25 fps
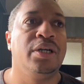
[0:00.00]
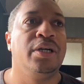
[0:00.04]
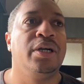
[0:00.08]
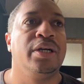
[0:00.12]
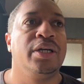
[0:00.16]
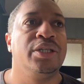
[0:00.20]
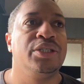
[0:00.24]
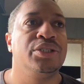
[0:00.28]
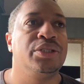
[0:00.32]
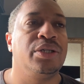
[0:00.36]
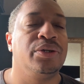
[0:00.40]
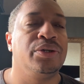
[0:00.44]

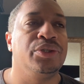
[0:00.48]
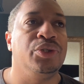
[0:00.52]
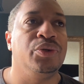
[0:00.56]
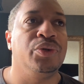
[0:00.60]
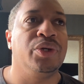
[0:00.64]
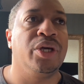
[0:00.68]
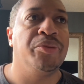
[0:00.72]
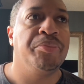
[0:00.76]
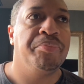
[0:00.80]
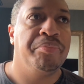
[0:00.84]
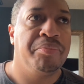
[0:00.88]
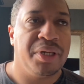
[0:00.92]
So you
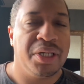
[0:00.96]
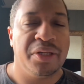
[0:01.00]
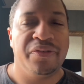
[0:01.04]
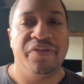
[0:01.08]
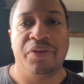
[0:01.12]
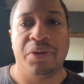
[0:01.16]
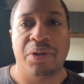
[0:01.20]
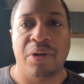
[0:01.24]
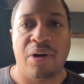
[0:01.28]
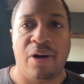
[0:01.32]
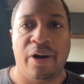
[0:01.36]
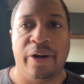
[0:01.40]
can bid
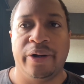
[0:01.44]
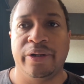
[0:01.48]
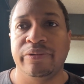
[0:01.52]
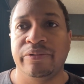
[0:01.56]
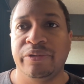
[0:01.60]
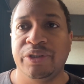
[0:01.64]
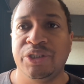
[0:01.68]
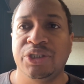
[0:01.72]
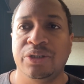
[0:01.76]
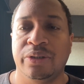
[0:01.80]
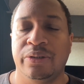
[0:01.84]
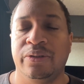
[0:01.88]
for a hard
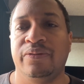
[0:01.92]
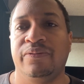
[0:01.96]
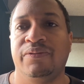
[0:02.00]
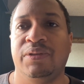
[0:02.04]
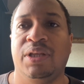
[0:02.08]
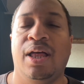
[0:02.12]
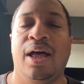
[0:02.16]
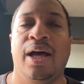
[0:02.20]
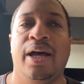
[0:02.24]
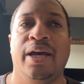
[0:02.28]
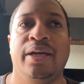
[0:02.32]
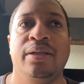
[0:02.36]
reserve
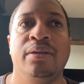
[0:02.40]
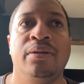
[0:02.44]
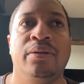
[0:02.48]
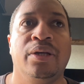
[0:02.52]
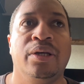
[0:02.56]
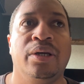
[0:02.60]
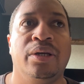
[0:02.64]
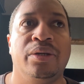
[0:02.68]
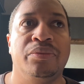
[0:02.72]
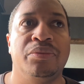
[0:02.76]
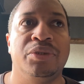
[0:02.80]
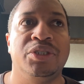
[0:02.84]
line,
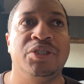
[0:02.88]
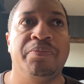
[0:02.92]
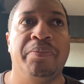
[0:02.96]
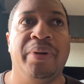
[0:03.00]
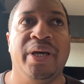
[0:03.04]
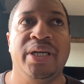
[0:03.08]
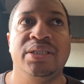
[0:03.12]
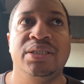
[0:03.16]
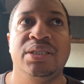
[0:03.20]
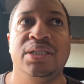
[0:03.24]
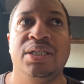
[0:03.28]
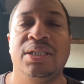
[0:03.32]
which
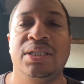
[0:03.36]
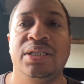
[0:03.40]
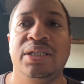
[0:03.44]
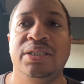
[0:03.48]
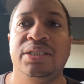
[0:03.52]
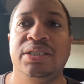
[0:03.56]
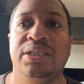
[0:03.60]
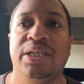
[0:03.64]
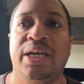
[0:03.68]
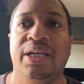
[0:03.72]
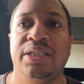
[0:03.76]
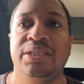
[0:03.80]
basically
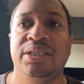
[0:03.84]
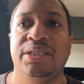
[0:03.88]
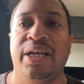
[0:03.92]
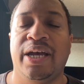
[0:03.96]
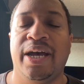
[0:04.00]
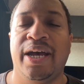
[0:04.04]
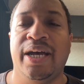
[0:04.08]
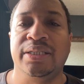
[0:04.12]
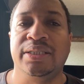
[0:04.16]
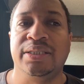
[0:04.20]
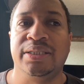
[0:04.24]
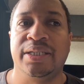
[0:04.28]
says
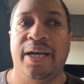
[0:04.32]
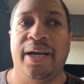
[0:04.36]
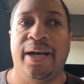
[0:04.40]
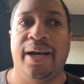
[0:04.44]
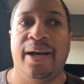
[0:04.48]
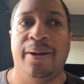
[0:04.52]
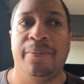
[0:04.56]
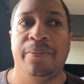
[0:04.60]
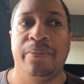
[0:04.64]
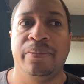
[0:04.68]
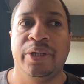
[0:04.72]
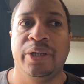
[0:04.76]
that
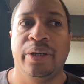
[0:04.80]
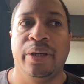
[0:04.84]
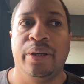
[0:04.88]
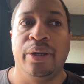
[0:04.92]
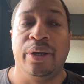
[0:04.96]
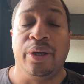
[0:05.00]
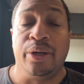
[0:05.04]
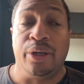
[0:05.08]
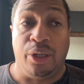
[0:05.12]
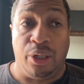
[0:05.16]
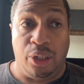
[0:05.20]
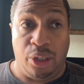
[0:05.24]

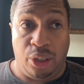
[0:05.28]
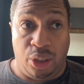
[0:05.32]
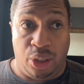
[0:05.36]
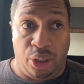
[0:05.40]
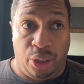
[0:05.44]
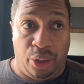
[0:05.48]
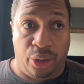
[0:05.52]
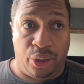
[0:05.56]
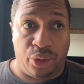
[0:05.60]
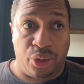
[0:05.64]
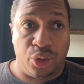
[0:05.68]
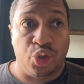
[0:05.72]

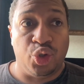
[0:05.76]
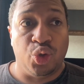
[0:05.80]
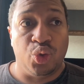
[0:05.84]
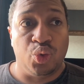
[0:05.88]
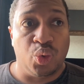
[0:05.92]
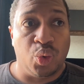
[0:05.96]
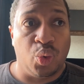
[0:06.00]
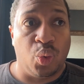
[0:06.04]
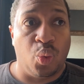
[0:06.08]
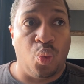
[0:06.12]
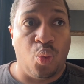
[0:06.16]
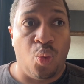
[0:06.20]
you
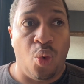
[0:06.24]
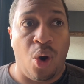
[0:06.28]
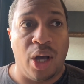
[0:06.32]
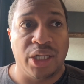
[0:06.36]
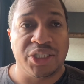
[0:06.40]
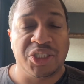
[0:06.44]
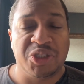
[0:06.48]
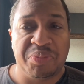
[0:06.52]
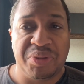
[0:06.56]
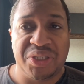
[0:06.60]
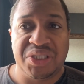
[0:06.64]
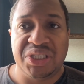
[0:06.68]
want
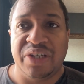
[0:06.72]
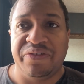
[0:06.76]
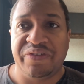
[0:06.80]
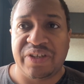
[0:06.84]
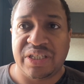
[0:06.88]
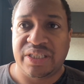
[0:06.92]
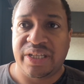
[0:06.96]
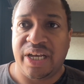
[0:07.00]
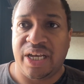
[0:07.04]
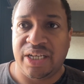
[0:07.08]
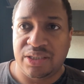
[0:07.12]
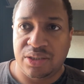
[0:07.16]
specific
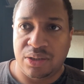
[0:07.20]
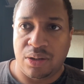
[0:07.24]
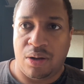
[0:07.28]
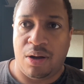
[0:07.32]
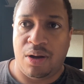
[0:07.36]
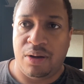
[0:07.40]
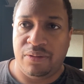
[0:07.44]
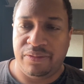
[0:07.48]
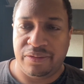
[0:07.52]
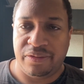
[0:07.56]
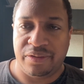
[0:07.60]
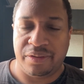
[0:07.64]
days
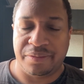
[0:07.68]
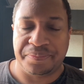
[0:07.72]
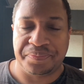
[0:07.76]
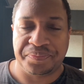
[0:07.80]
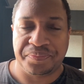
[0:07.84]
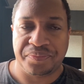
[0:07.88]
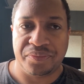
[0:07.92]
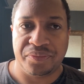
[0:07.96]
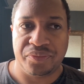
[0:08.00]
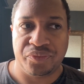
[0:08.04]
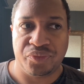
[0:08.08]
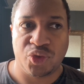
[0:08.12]
off
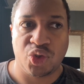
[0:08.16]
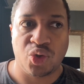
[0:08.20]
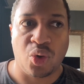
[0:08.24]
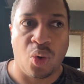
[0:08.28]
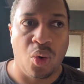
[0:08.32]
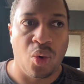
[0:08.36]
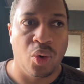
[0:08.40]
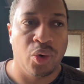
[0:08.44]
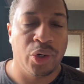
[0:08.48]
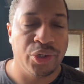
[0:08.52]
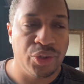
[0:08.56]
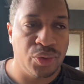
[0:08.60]

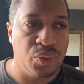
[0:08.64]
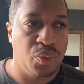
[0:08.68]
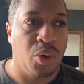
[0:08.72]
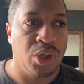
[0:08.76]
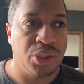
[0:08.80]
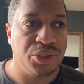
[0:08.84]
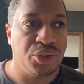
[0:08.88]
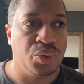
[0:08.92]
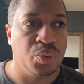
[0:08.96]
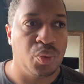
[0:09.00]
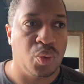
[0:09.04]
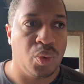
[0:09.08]
or you
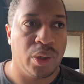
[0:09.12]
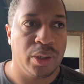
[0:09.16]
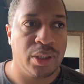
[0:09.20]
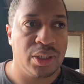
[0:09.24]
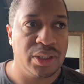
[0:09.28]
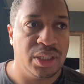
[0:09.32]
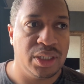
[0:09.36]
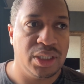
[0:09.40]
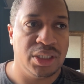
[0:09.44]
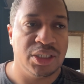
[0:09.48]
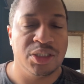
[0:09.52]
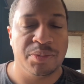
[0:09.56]
want to work
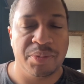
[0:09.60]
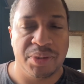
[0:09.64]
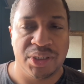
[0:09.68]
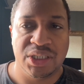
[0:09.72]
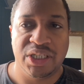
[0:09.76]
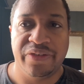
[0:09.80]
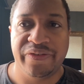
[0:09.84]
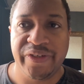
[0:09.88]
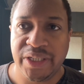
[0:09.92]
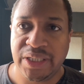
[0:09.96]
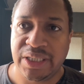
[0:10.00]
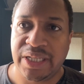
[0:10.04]
these
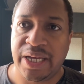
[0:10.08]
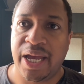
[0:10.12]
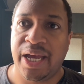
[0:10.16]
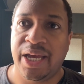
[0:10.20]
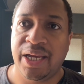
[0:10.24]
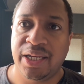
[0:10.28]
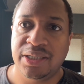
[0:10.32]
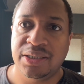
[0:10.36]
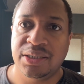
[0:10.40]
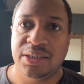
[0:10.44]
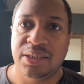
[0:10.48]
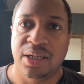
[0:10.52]
specific
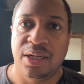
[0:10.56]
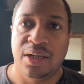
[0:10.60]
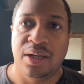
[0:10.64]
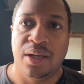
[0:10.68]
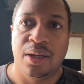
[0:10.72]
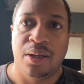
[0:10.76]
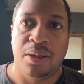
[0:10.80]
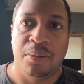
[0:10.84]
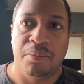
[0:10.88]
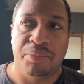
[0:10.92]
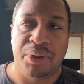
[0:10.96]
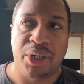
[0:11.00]
days,
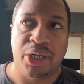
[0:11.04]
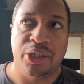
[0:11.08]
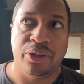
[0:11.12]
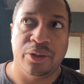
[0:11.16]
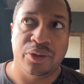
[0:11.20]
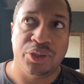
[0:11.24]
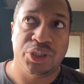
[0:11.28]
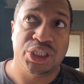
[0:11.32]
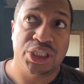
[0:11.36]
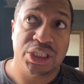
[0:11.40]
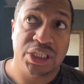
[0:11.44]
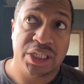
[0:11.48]
but your
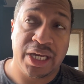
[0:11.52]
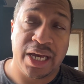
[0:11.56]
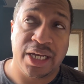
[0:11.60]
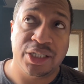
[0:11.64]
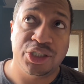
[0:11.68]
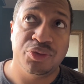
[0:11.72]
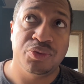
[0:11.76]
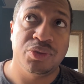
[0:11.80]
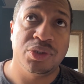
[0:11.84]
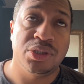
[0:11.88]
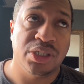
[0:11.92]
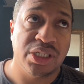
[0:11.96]

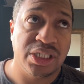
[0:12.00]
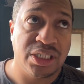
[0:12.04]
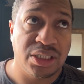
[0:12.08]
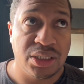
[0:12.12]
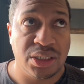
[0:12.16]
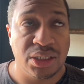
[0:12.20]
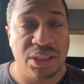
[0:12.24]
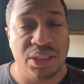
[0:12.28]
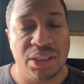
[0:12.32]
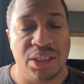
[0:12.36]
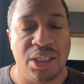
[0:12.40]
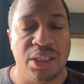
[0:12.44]
schedule is
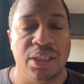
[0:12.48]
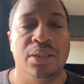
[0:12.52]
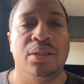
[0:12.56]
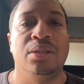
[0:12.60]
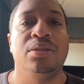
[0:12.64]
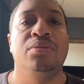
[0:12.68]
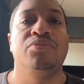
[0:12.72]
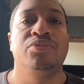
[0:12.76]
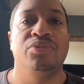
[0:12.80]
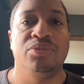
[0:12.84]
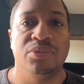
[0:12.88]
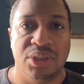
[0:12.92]

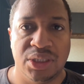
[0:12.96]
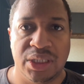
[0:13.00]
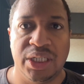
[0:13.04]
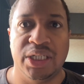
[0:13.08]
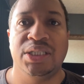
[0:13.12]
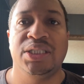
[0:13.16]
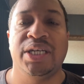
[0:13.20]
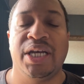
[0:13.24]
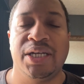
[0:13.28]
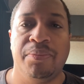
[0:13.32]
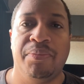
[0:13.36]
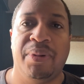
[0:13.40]
still
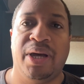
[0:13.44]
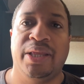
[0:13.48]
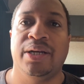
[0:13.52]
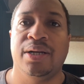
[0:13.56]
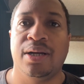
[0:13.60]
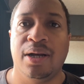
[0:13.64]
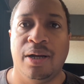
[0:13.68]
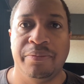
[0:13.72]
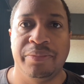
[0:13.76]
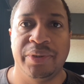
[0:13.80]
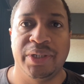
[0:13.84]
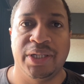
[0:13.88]
dictated by the
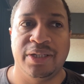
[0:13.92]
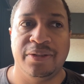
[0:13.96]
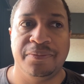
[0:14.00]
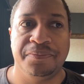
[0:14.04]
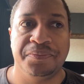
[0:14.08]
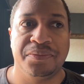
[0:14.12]
company.